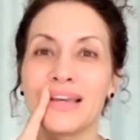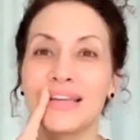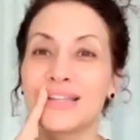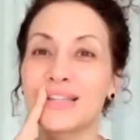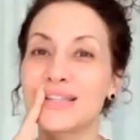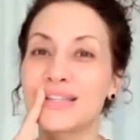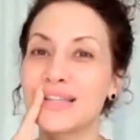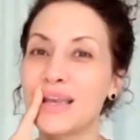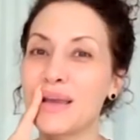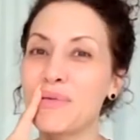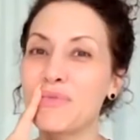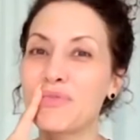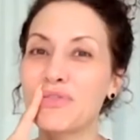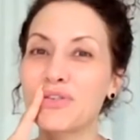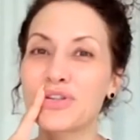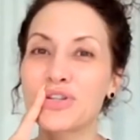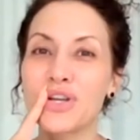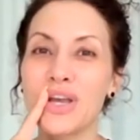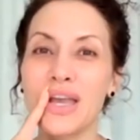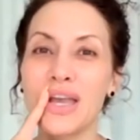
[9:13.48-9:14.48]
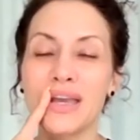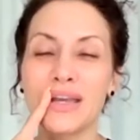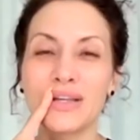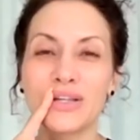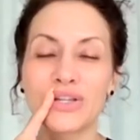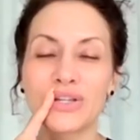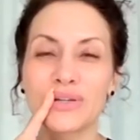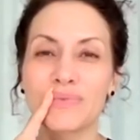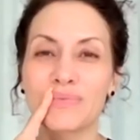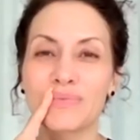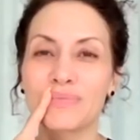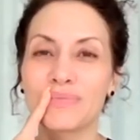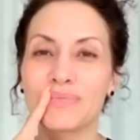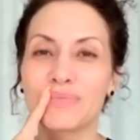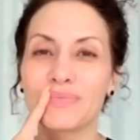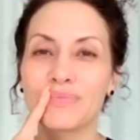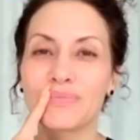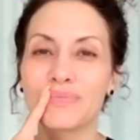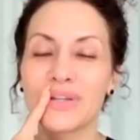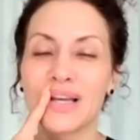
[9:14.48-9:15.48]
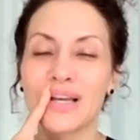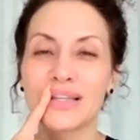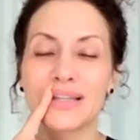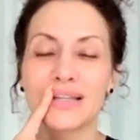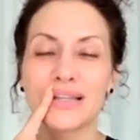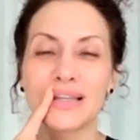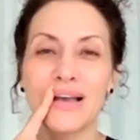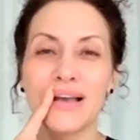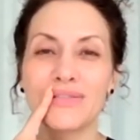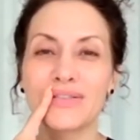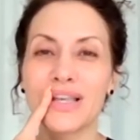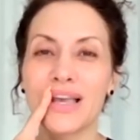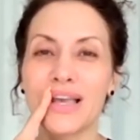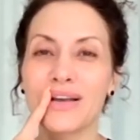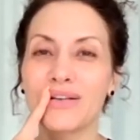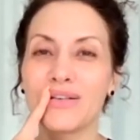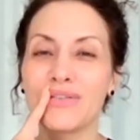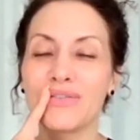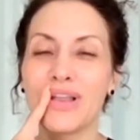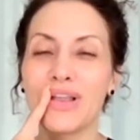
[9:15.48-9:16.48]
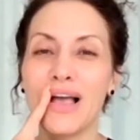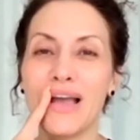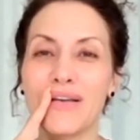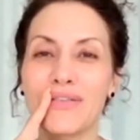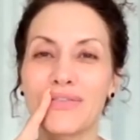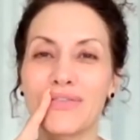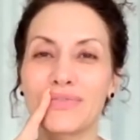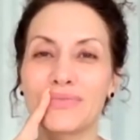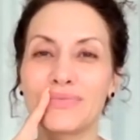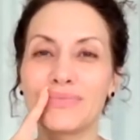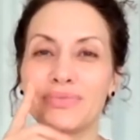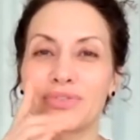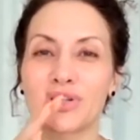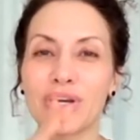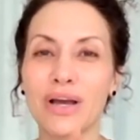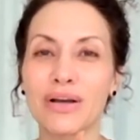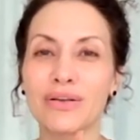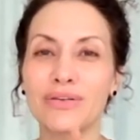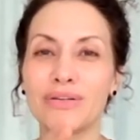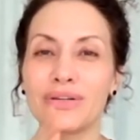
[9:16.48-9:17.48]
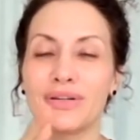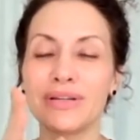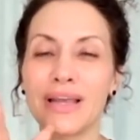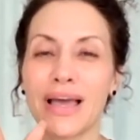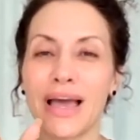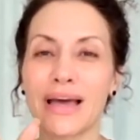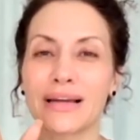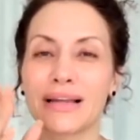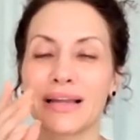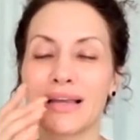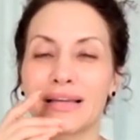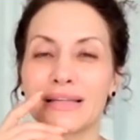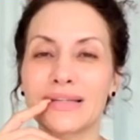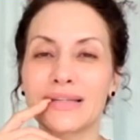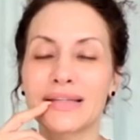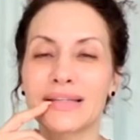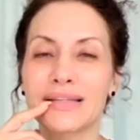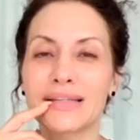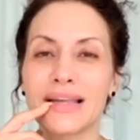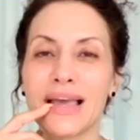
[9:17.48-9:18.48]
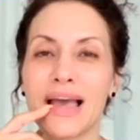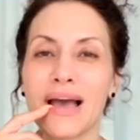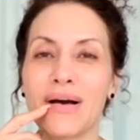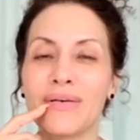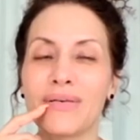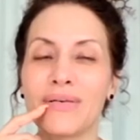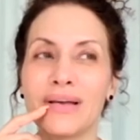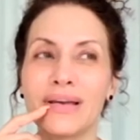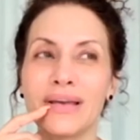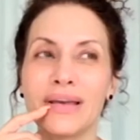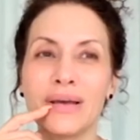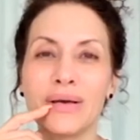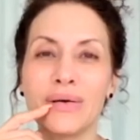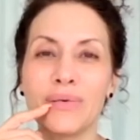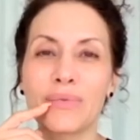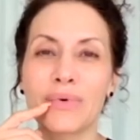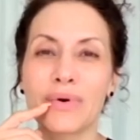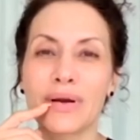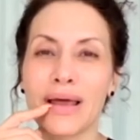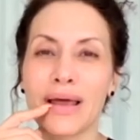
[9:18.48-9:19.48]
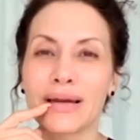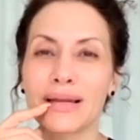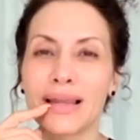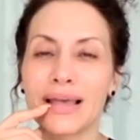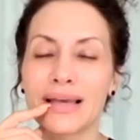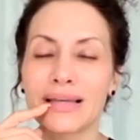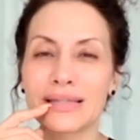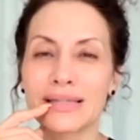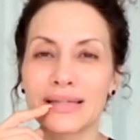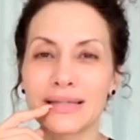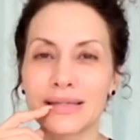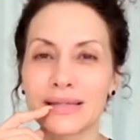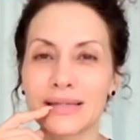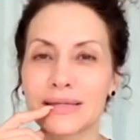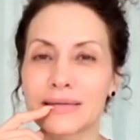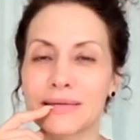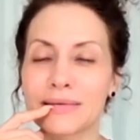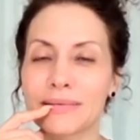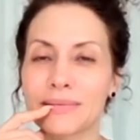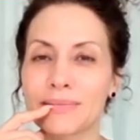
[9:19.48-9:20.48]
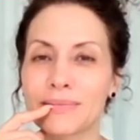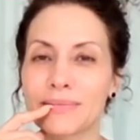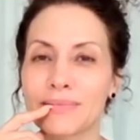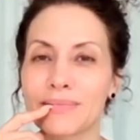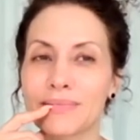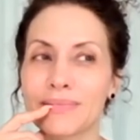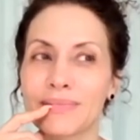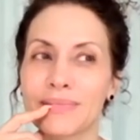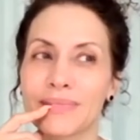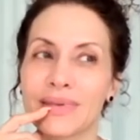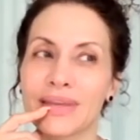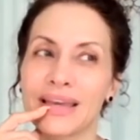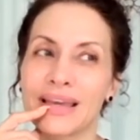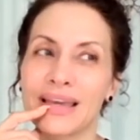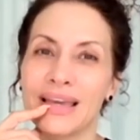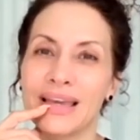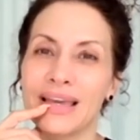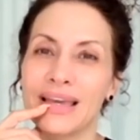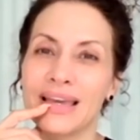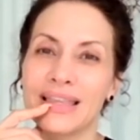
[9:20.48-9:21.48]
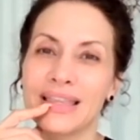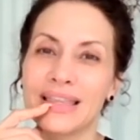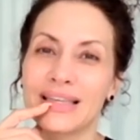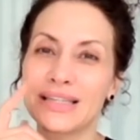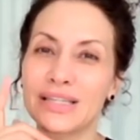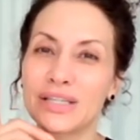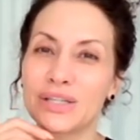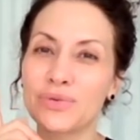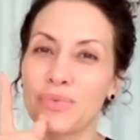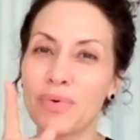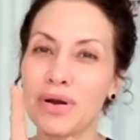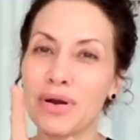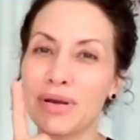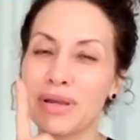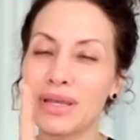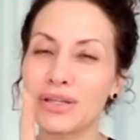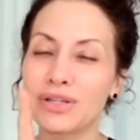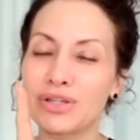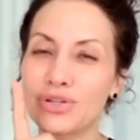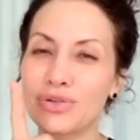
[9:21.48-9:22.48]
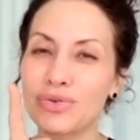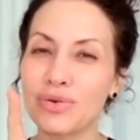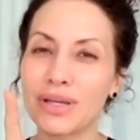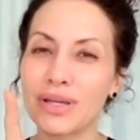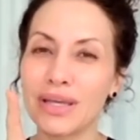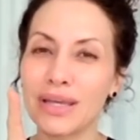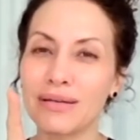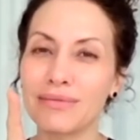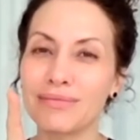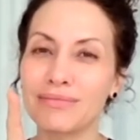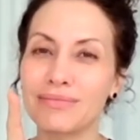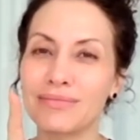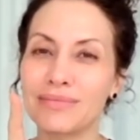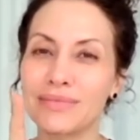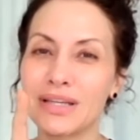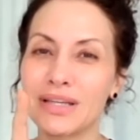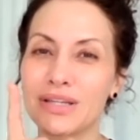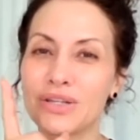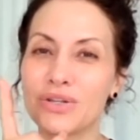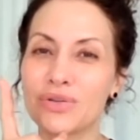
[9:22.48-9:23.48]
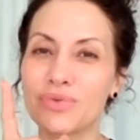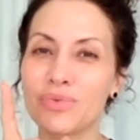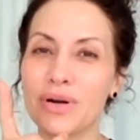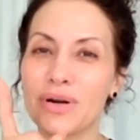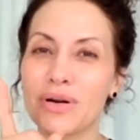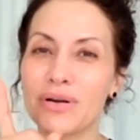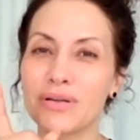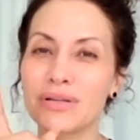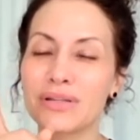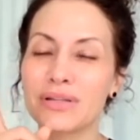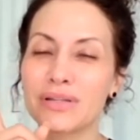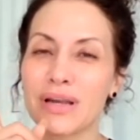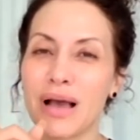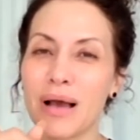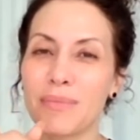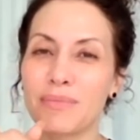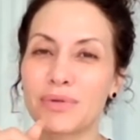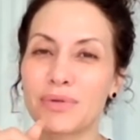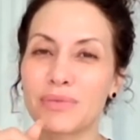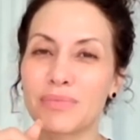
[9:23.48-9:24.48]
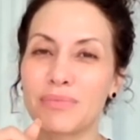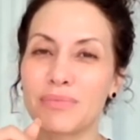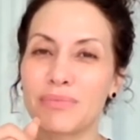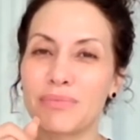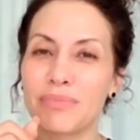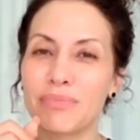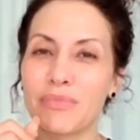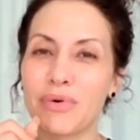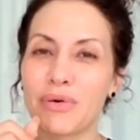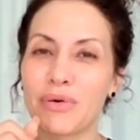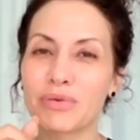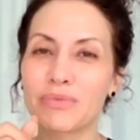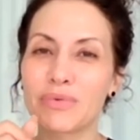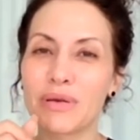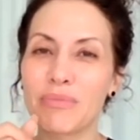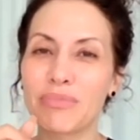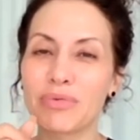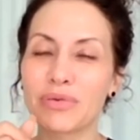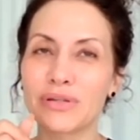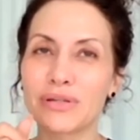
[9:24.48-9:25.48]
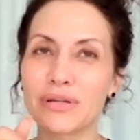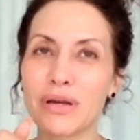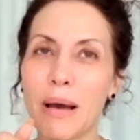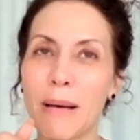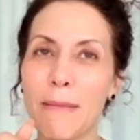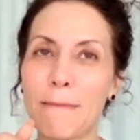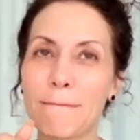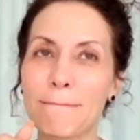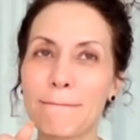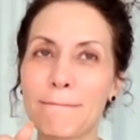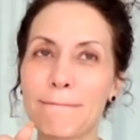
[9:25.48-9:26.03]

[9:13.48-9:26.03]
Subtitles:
Same for change. That's the life cycle of life. Childhood, adolescence. Now we're in adolescence. This is where it gets tricky. This is where it stops. Most people stop.